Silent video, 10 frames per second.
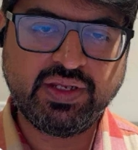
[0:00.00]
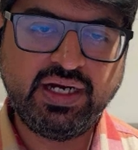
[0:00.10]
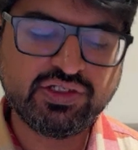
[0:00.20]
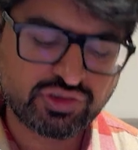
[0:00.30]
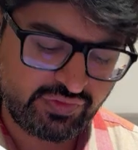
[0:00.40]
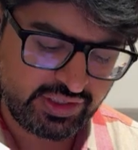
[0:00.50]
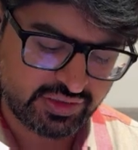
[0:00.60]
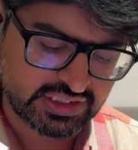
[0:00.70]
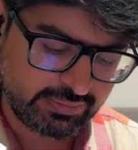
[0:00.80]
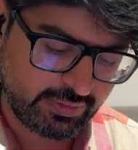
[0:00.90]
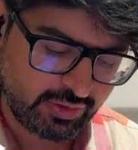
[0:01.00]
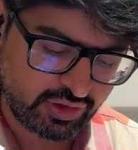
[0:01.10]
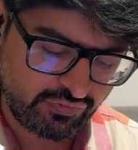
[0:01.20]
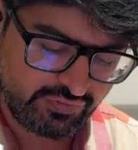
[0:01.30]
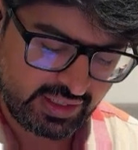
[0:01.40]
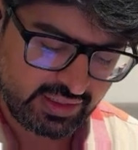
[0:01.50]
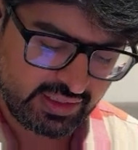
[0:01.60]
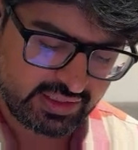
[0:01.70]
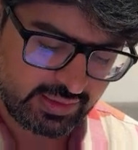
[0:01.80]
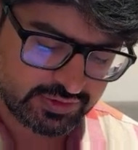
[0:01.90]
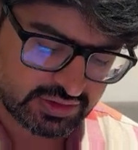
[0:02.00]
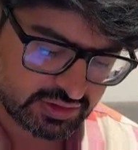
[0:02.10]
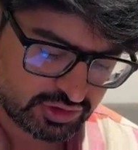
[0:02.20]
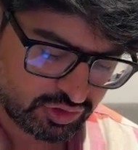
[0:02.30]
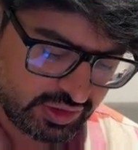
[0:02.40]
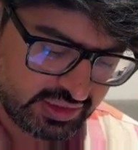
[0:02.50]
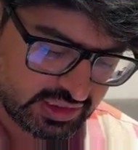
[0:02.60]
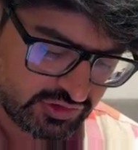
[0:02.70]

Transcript: right? So when you have some amount of fat, it keeps storing